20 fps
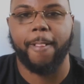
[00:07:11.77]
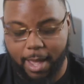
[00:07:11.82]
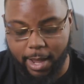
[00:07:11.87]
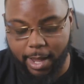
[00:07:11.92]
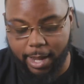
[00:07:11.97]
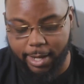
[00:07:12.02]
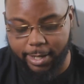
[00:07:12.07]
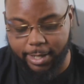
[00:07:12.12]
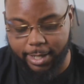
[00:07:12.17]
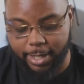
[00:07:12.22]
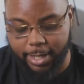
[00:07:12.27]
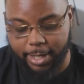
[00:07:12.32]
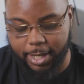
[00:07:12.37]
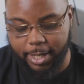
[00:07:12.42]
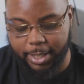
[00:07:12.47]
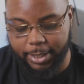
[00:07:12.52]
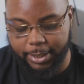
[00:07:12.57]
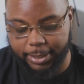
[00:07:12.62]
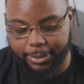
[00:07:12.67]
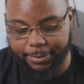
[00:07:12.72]

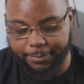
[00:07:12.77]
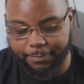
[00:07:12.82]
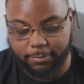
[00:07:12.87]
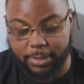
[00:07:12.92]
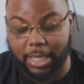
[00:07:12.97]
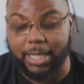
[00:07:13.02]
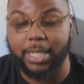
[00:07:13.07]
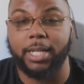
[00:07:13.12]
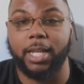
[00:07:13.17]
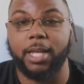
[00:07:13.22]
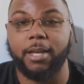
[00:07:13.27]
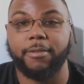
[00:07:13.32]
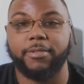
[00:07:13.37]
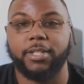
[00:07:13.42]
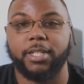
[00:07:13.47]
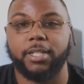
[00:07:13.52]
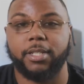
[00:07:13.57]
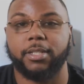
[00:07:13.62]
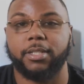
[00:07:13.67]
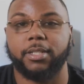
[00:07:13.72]
And he loved
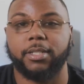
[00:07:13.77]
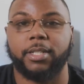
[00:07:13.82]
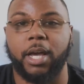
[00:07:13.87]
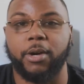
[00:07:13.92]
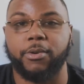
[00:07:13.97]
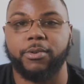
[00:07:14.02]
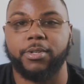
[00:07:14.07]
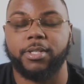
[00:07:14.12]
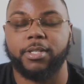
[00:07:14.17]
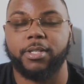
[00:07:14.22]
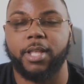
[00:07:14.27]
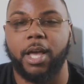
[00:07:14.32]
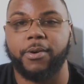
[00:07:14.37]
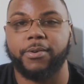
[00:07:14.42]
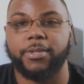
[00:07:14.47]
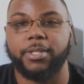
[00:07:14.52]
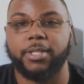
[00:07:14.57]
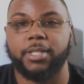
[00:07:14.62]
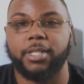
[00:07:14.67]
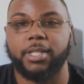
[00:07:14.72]
it. That was
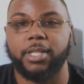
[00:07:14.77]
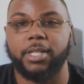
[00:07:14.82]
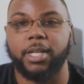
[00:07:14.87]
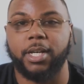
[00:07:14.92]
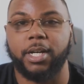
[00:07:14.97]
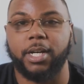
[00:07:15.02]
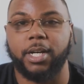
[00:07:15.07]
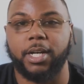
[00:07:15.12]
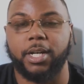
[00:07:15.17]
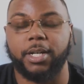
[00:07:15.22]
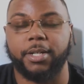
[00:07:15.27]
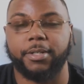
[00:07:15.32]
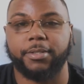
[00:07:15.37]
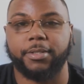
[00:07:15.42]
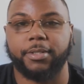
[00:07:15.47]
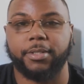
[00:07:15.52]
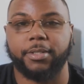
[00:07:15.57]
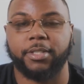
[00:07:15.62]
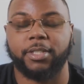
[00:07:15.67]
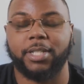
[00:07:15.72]
the
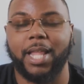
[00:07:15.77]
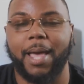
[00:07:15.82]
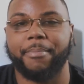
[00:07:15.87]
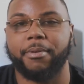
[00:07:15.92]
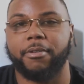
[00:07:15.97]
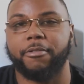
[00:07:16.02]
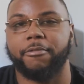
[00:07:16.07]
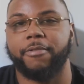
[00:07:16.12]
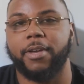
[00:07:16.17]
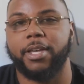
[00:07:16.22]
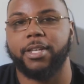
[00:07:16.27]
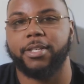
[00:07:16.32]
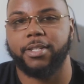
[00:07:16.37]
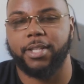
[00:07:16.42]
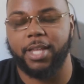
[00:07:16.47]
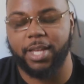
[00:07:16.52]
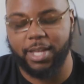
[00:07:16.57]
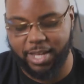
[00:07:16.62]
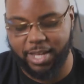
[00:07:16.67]
slap in the face.